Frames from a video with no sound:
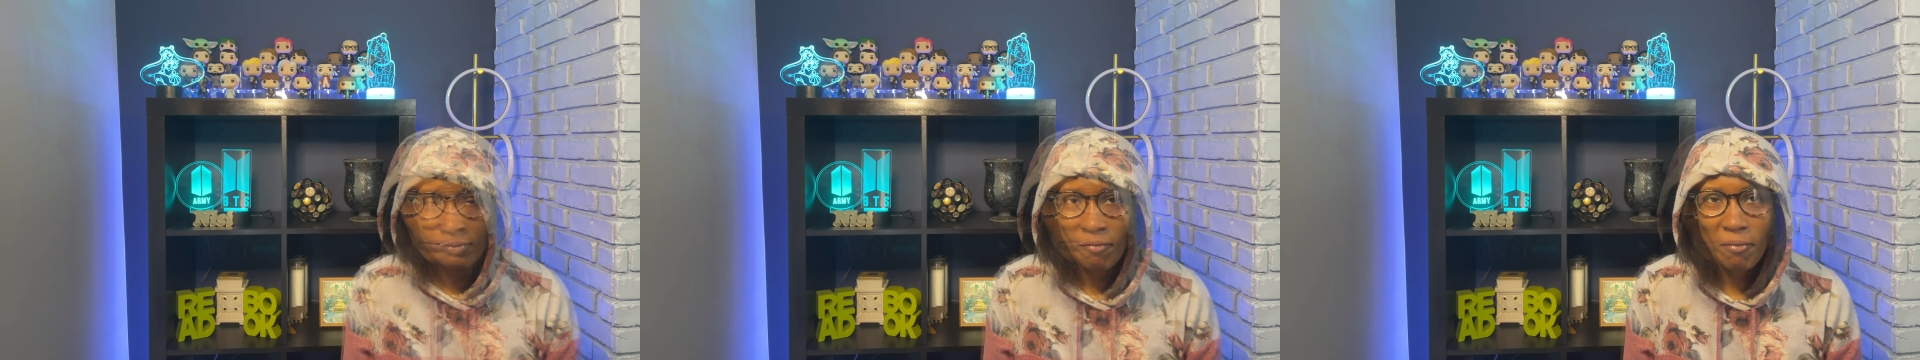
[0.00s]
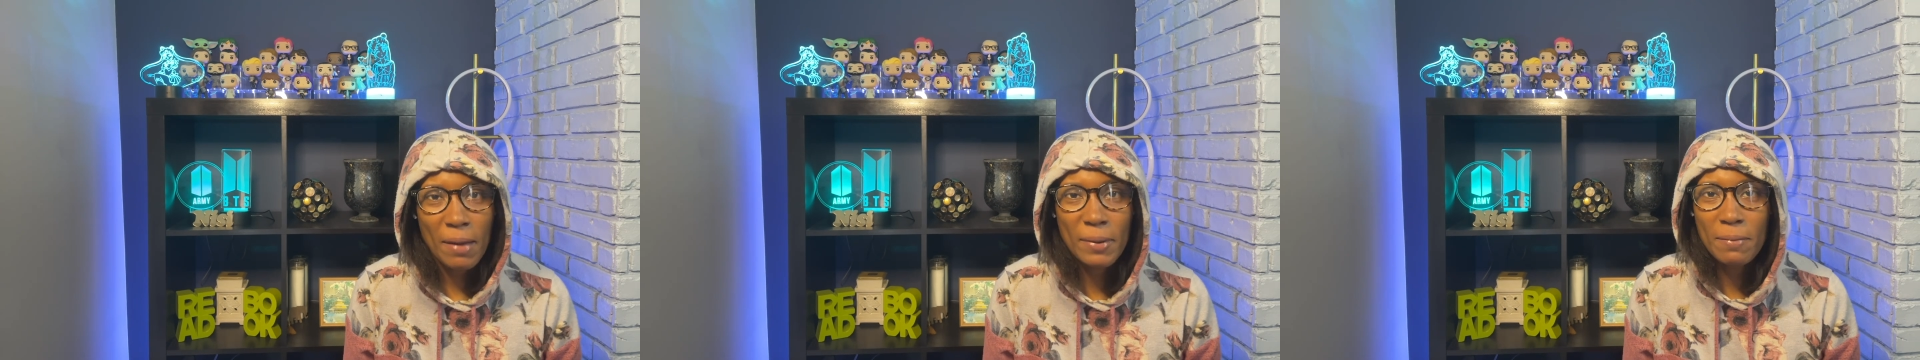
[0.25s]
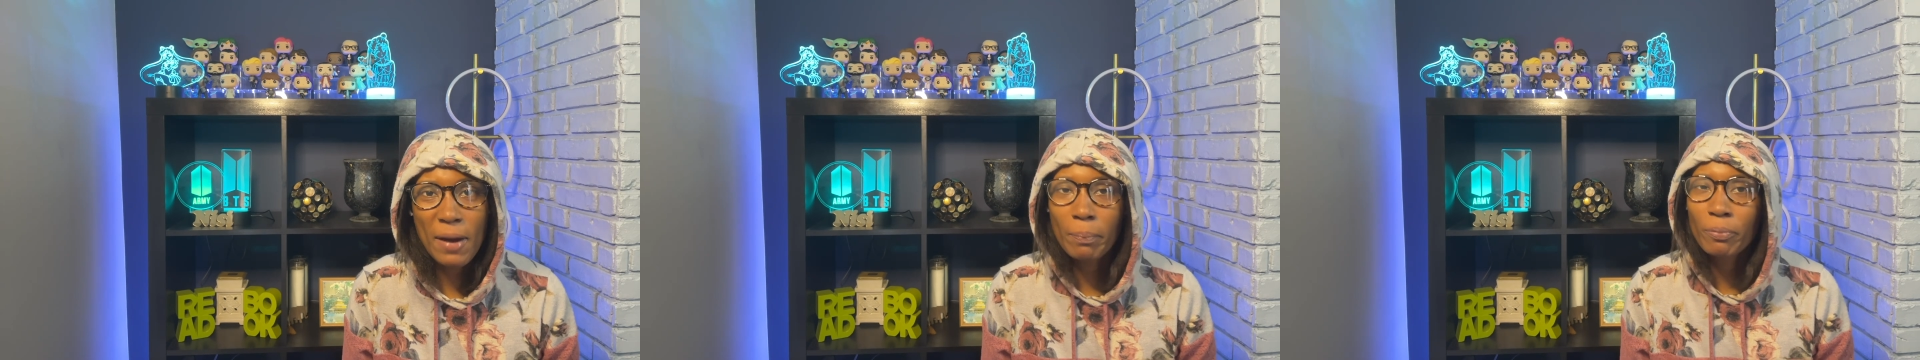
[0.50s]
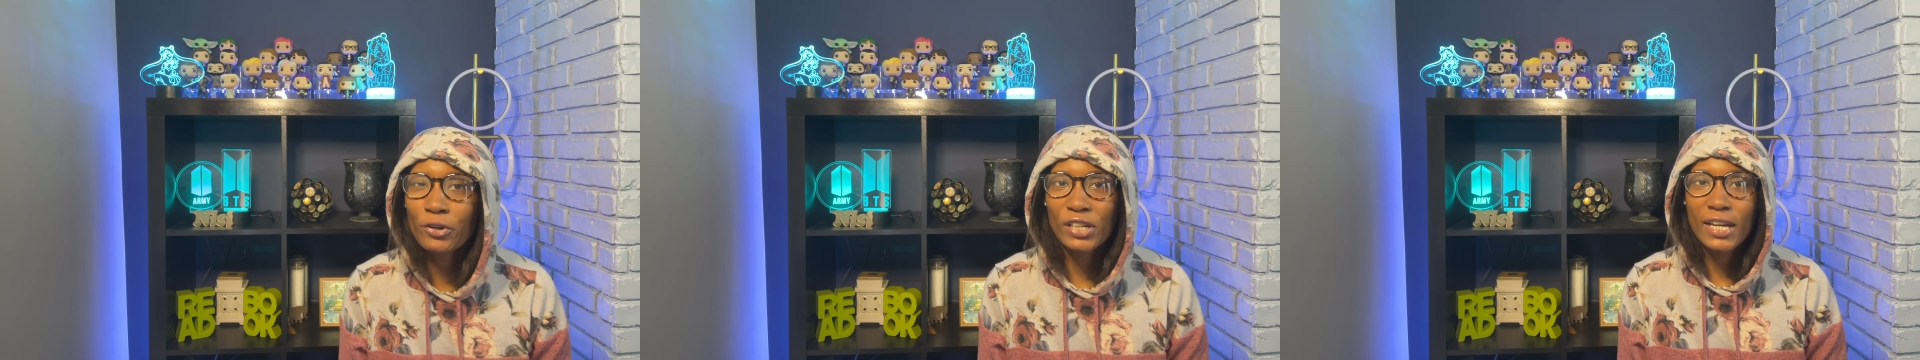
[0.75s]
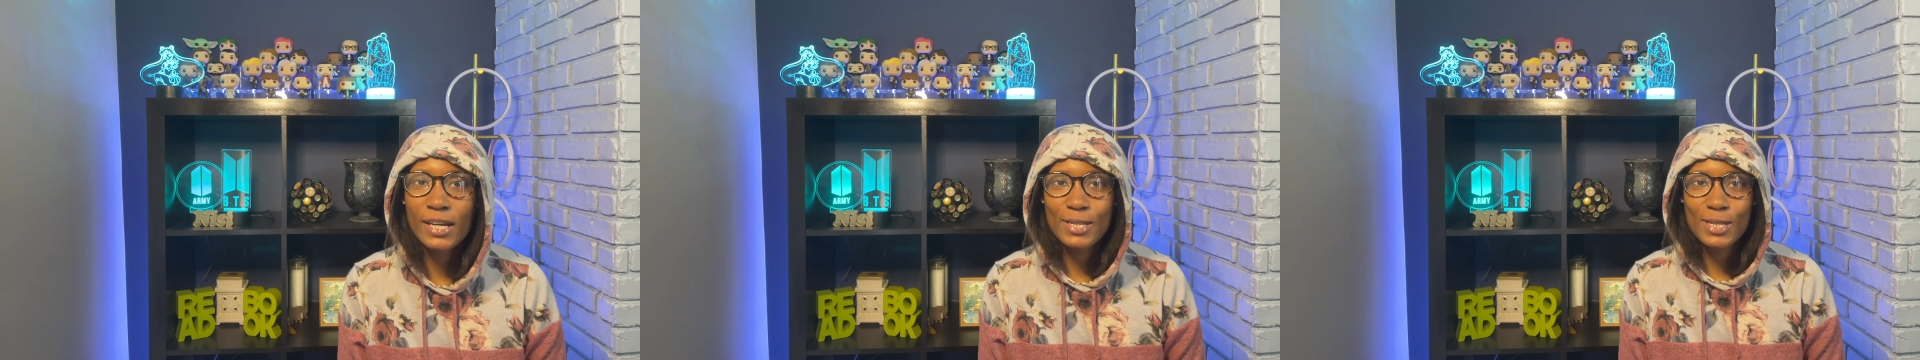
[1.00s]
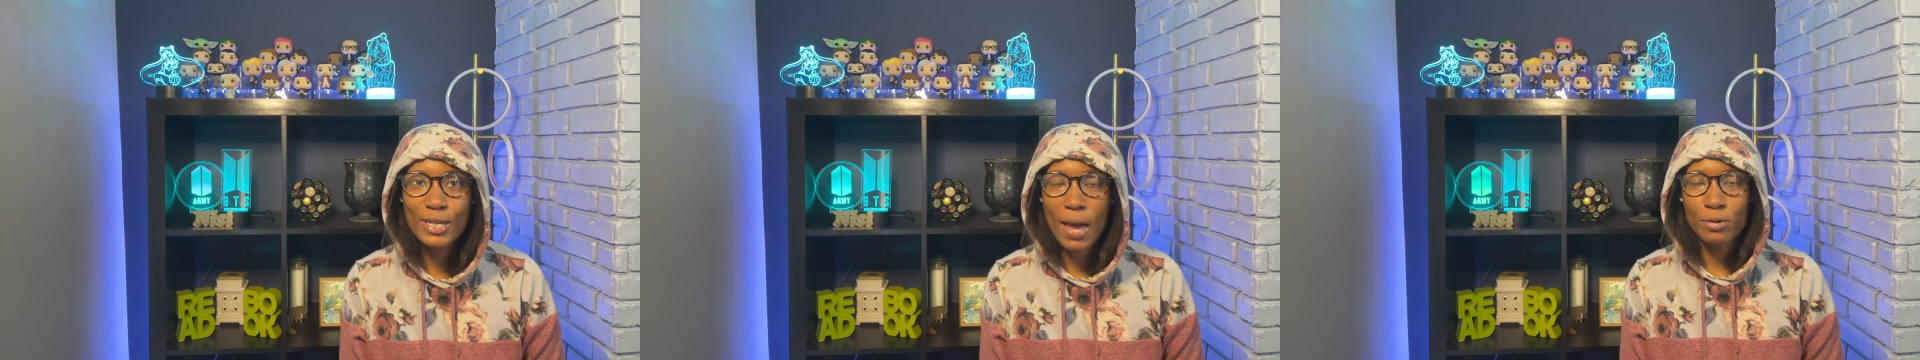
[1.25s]
maybe my
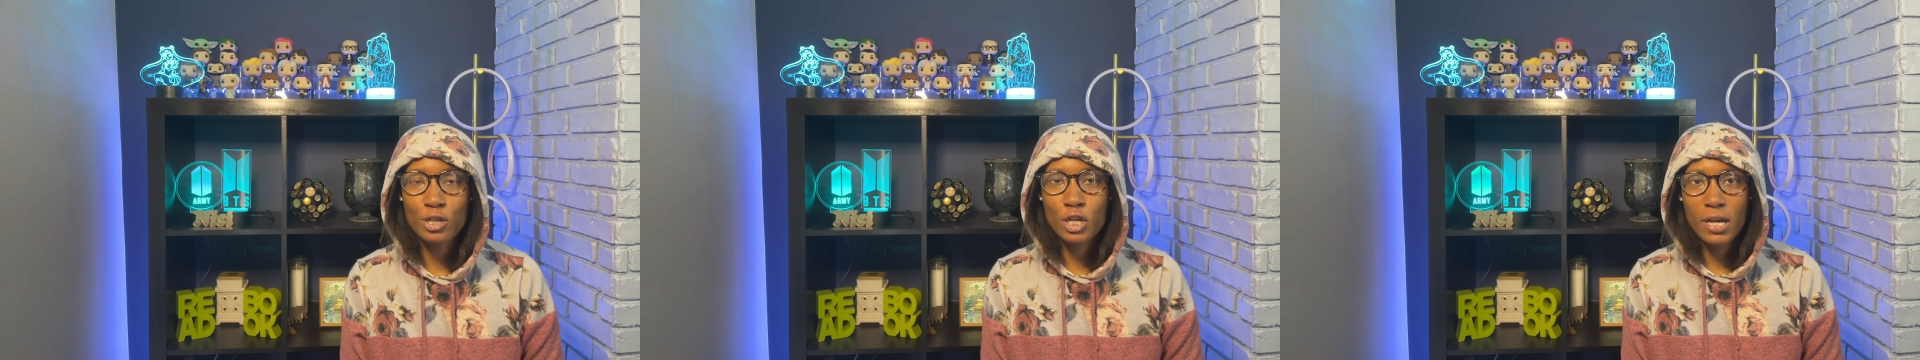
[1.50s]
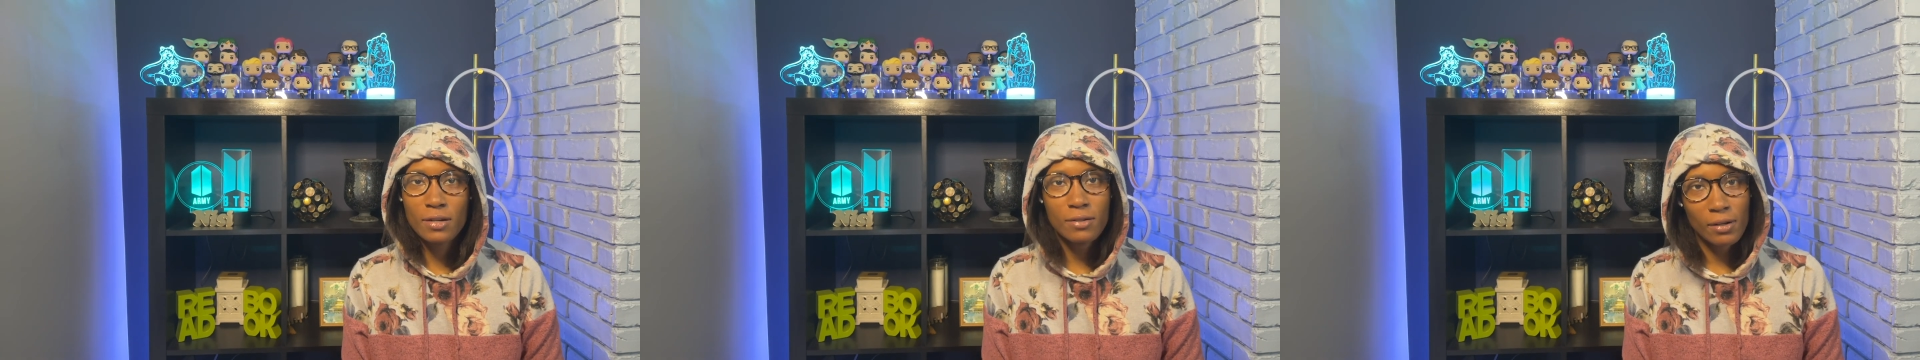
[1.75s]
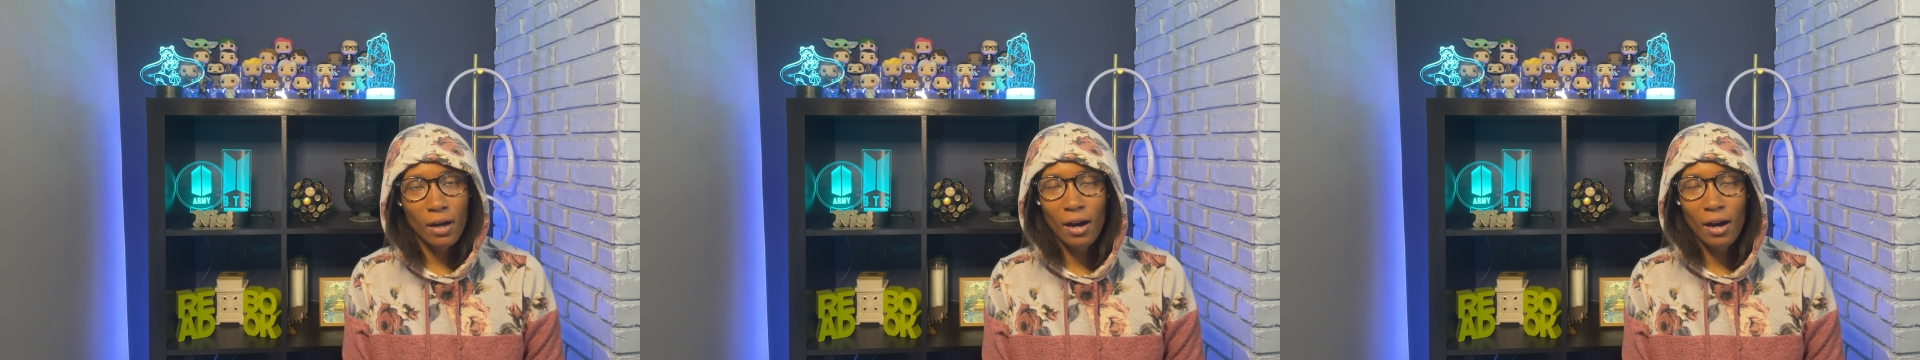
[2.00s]
preconception